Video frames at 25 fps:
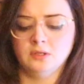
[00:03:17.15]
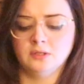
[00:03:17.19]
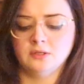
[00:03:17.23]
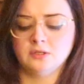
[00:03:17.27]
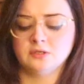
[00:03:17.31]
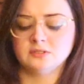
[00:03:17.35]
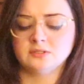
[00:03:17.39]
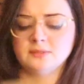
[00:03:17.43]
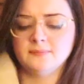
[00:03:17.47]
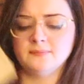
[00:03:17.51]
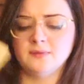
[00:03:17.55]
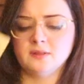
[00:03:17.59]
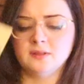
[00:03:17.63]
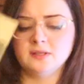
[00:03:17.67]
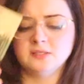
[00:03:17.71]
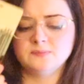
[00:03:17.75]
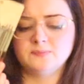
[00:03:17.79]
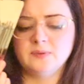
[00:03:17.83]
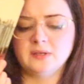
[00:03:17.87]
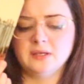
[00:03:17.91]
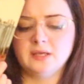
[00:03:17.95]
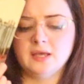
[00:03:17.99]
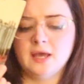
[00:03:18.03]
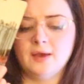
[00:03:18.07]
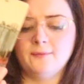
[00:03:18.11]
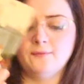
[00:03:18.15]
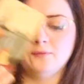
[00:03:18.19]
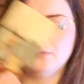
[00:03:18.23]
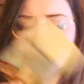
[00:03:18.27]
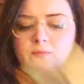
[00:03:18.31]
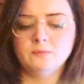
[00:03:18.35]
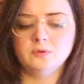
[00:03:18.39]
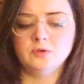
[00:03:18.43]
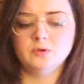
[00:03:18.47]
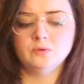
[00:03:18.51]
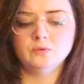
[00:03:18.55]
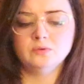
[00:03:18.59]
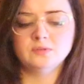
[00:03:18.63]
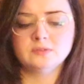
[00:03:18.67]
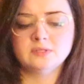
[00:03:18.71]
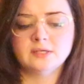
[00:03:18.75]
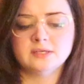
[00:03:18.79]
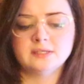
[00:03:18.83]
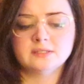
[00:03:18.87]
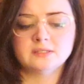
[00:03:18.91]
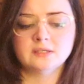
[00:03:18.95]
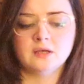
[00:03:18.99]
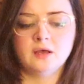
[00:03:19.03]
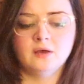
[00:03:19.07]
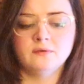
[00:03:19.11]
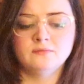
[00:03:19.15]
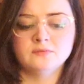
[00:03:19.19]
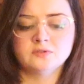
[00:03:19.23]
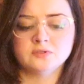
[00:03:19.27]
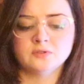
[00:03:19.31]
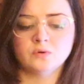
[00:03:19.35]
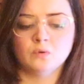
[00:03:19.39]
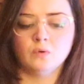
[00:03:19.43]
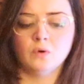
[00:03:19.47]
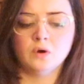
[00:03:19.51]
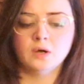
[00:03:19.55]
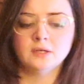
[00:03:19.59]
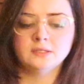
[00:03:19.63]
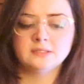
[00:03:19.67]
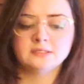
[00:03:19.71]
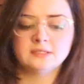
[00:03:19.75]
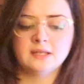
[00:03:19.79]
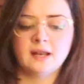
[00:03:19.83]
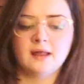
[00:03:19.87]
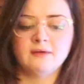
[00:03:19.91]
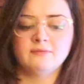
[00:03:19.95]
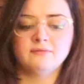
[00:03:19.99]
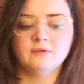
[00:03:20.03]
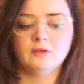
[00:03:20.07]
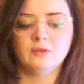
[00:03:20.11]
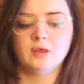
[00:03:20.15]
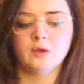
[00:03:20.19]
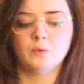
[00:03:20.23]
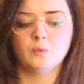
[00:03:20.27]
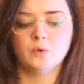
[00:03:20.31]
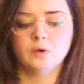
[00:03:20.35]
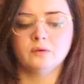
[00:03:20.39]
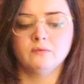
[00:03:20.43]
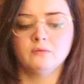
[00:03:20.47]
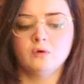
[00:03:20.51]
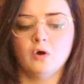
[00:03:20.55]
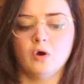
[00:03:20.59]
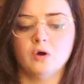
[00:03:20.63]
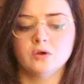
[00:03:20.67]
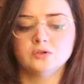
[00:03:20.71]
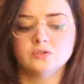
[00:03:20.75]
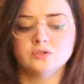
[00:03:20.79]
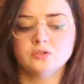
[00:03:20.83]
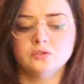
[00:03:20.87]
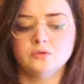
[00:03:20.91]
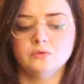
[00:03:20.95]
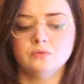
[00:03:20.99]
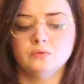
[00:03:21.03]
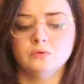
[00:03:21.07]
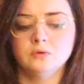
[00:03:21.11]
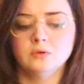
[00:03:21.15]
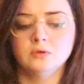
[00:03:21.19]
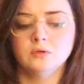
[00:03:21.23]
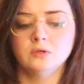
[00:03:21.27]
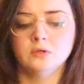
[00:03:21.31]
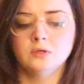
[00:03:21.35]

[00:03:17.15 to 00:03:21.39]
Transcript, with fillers: There's something that's been kept from you. Six of Swords that I feel like would have caused you